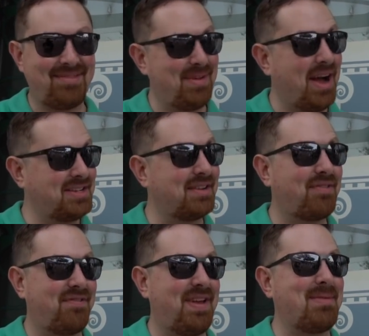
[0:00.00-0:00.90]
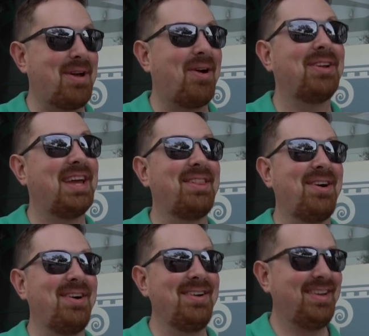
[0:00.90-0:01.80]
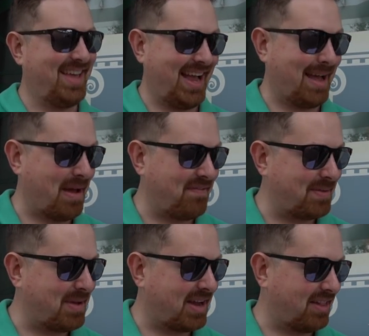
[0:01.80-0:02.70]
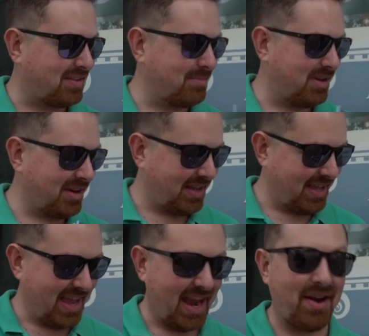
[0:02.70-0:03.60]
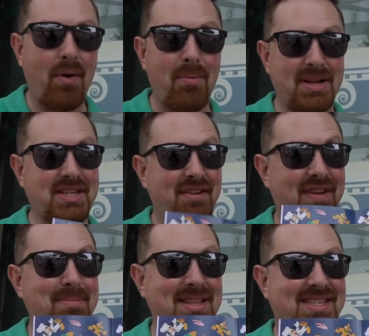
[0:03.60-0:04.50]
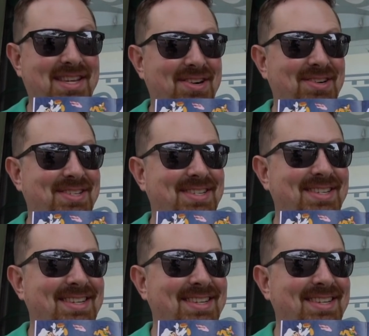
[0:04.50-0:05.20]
We hunted for Figment all day long. I got my Figment coloring book and a whole bunch of Figment stickers.